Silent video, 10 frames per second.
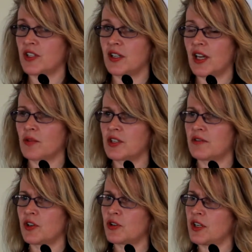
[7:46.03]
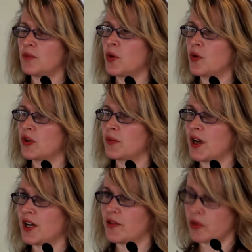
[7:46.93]
and that was a very important
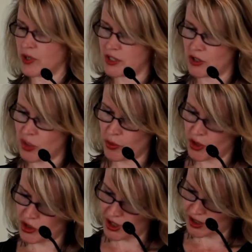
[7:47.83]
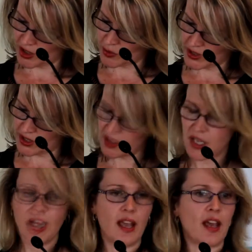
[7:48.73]
part of a research project that I was in,
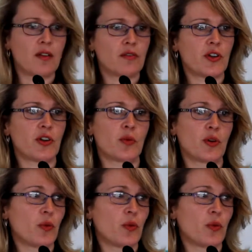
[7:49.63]
and very